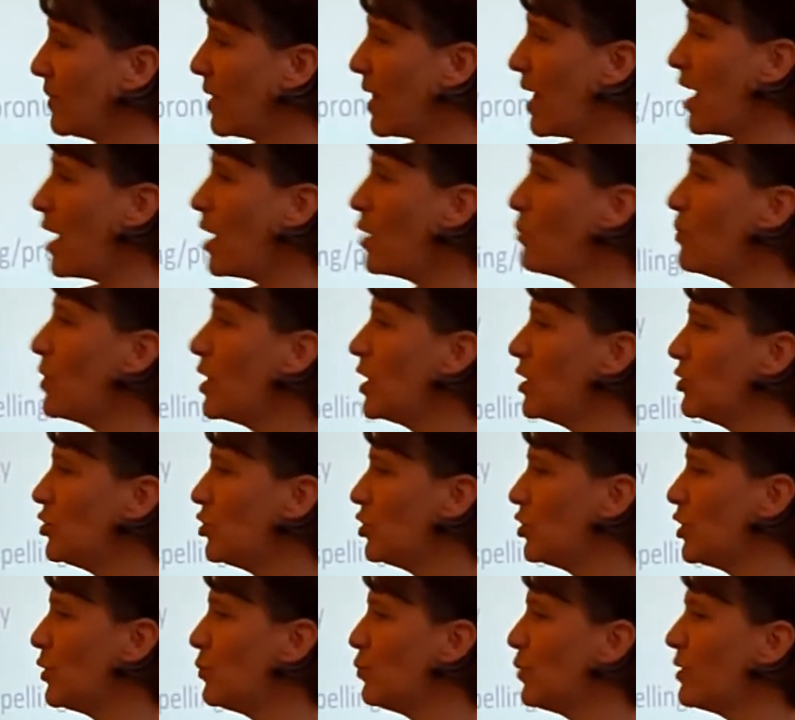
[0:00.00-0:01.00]
how
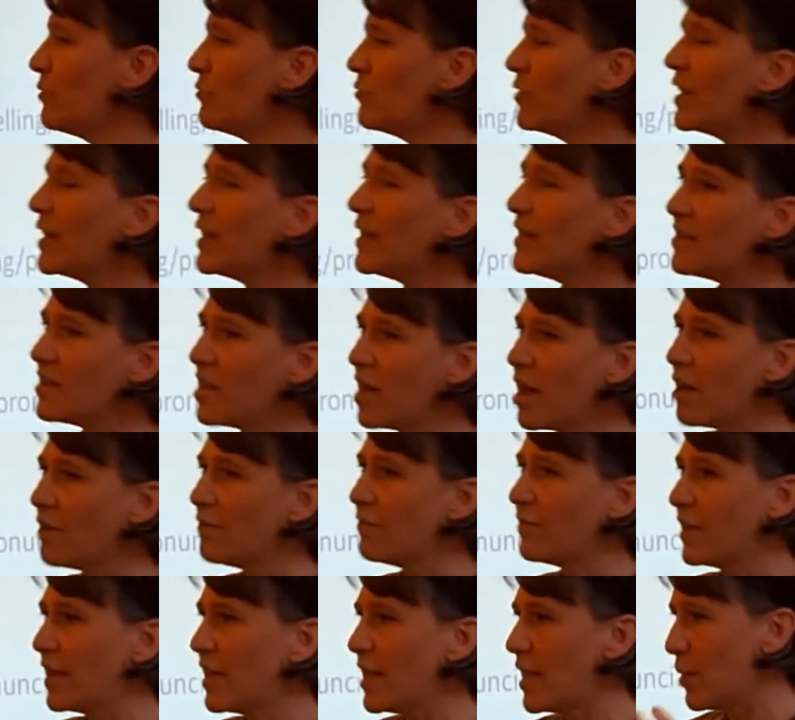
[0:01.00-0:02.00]
much can we really
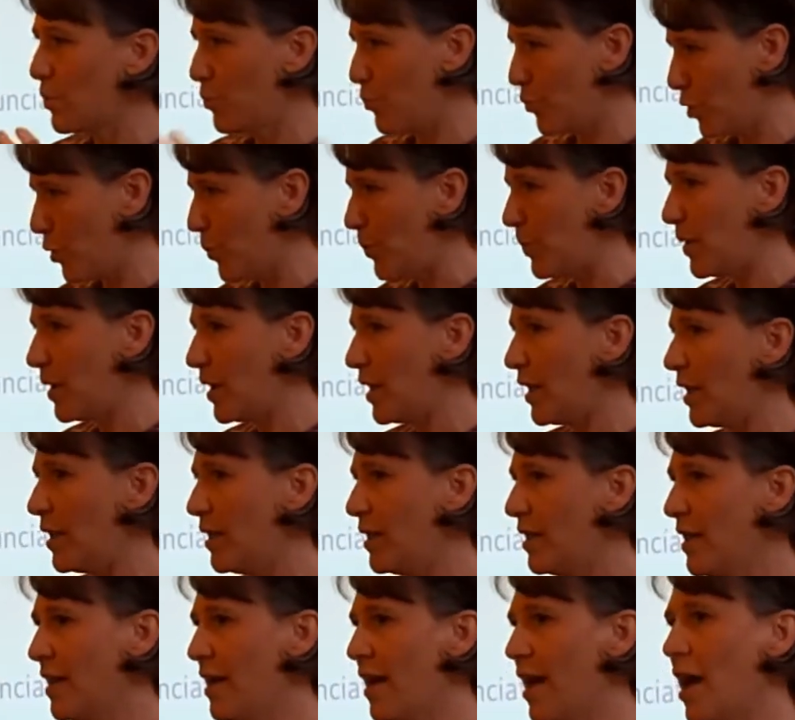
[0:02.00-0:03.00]
cover here properly,
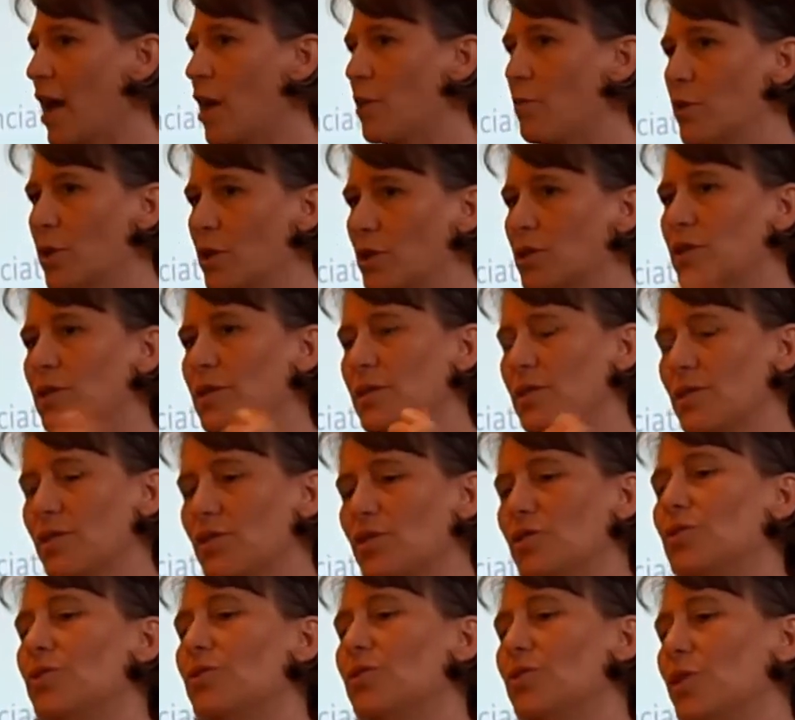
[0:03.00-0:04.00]
how much is the
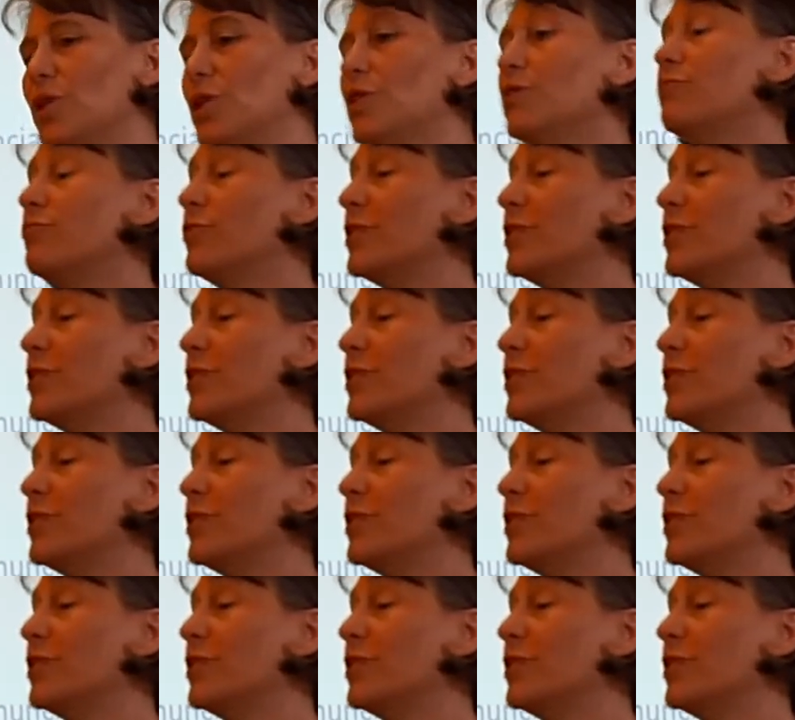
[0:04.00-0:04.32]
student going to